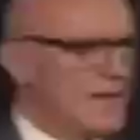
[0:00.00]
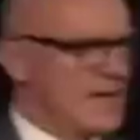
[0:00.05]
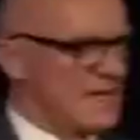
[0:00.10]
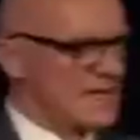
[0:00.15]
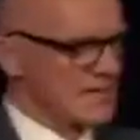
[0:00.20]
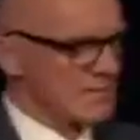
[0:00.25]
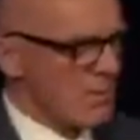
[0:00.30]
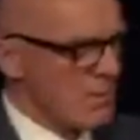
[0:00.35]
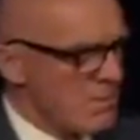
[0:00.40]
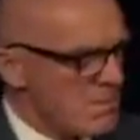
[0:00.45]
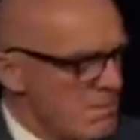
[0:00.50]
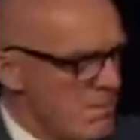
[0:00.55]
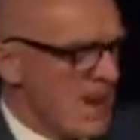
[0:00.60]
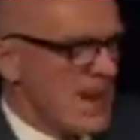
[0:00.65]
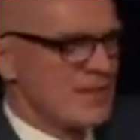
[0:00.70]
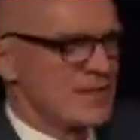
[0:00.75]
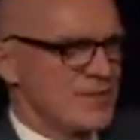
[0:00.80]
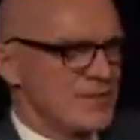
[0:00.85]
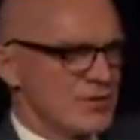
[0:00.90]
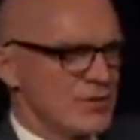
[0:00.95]
and they went
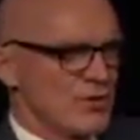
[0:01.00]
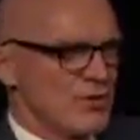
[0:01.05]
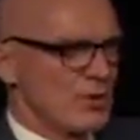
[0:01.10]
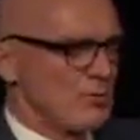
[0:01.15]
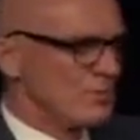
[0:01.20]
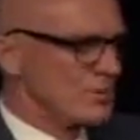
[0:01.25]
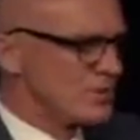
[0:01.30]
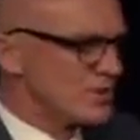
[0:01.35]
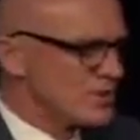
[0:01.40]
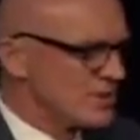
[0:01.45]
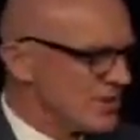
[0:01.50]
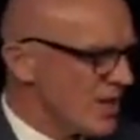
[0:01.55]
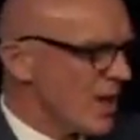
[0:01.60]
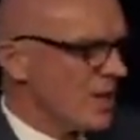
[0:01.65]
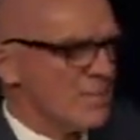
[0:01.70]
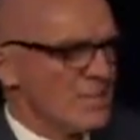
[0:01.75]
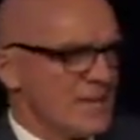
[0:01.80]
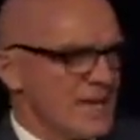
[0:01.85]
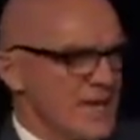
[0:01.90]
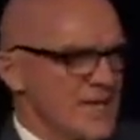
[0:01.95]
back to Europe and
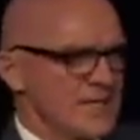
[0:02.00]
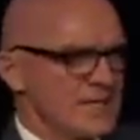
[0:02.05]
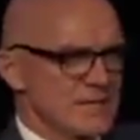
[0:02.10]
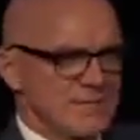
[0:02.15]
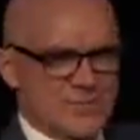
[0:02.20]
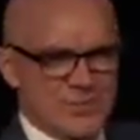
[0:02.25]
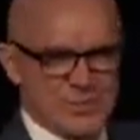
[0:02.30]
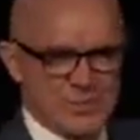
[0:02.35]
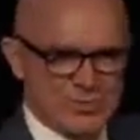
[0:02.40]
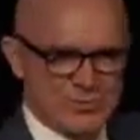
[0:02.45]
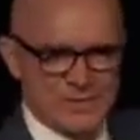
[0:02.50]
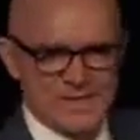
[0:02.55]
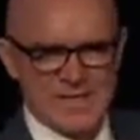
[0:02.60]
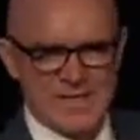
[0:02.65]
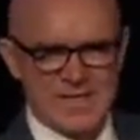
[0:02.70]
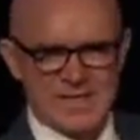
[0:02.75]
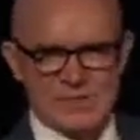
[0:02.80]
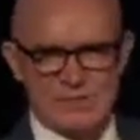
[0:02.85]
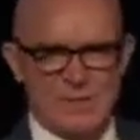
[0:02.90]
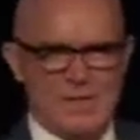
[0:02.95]
dominated for 3
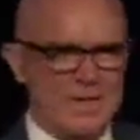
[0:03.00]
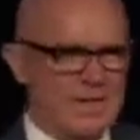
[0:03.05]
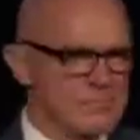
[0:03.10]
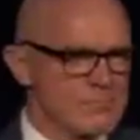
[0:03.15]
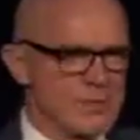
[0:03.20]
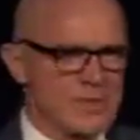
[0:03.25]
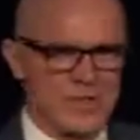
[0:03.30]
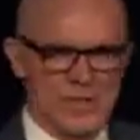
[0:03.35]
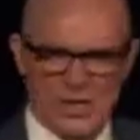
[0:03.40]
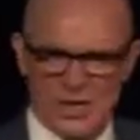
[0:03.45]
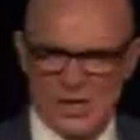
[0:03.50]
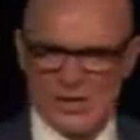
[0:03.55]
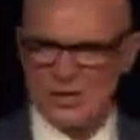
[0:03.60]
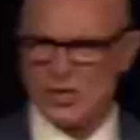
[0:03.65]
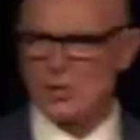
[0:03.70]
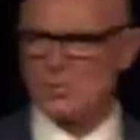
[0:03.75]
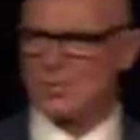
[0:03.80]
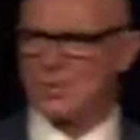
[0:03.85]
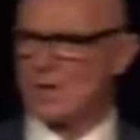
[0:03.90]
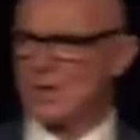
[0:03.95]
years while everybody caught
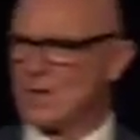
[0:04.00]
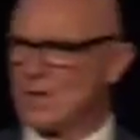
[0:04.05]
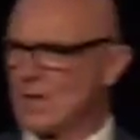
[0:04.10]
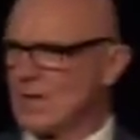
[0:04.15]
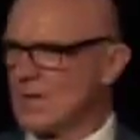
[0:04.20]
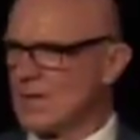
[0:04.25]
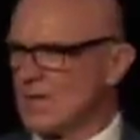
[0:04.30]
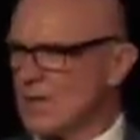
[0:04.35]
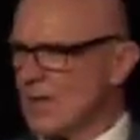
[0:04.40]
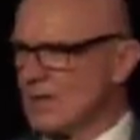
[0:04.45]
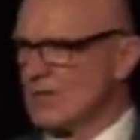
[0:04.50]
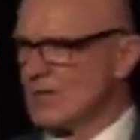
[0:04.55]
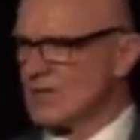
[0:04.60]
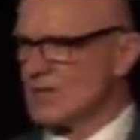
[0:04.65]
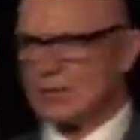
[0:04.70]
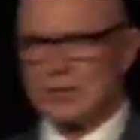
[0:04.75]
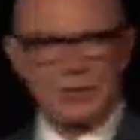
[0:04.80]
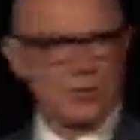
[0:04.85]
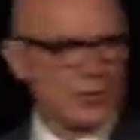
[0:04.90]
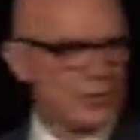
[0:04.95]
up on this
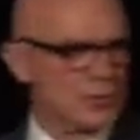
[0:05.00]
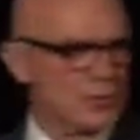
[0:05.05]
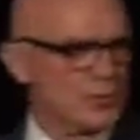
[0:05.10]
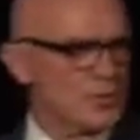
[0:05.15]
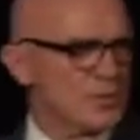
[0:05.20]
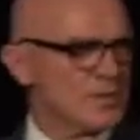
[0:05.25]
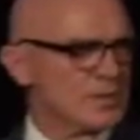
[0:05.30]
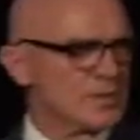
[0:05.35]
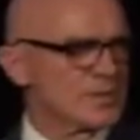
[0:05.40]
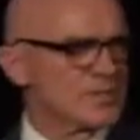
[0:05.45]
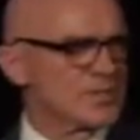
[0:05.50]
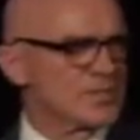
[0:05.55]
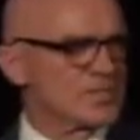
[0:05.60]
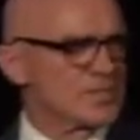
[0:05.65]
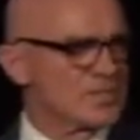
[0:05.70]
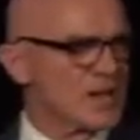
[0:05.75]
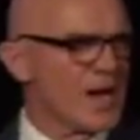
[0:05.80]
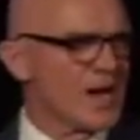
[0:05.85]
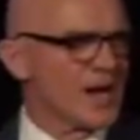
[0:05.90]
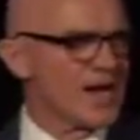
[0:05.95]
new
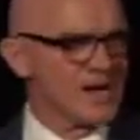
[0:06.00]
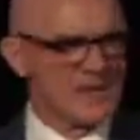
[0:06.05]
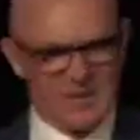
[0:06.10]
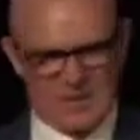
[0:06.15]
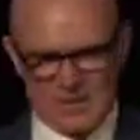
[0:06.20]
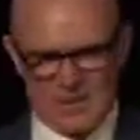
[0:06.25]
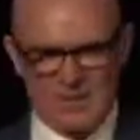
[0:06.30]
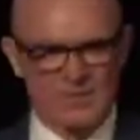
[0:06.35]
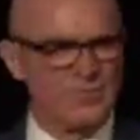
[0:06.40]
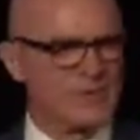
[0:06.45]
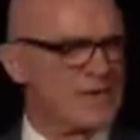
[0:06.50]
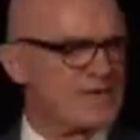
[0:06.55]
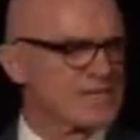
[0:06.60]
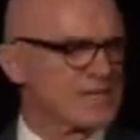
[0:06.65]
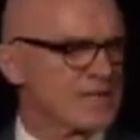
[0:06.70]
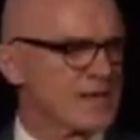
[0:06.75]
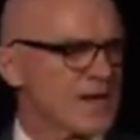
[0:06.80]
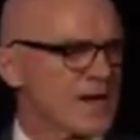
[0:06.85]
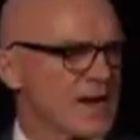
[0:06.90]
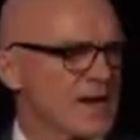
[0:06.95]
design of
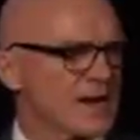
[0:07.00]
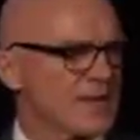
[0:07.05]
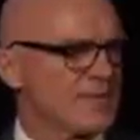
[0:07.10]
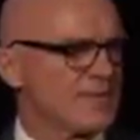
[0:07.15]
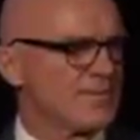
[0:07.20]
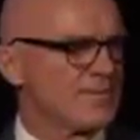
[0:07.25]
racing car.